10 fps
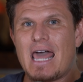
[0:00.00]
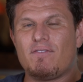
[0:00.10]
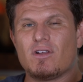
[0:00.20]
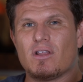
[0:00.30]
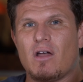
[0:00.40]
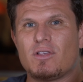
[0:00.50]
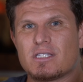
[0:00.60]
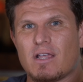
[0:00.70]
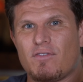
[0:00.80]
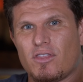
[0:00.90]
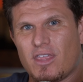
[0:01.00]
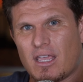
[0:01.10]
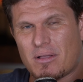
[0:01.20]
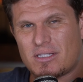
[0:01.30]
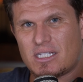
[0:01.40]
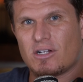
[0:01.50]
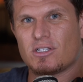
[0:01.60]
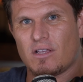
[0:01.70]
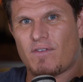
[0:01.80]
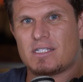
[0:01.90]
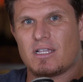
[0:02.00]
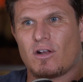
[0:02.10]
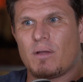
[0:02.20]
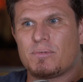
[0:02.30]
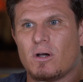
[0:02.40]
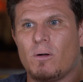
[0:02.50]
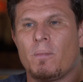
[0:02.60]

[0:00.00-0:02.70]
And if you're thinking about seriously investing in crypto,